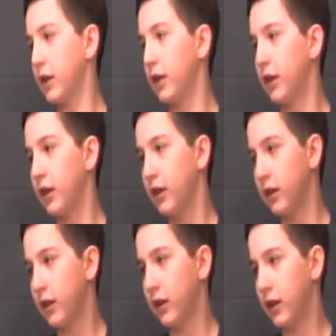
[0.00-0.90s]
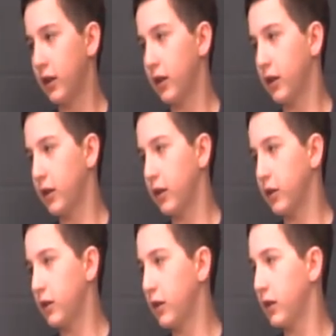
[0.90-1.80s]

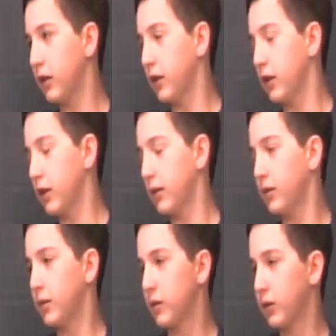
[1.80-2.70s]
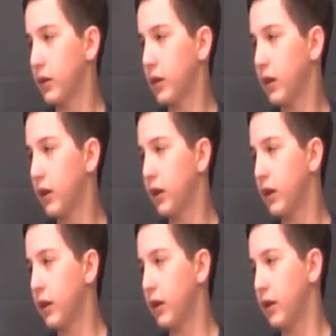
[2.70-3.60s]

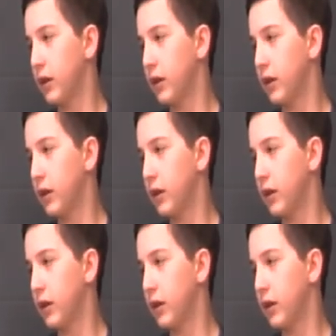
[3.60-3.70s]
(not speaking)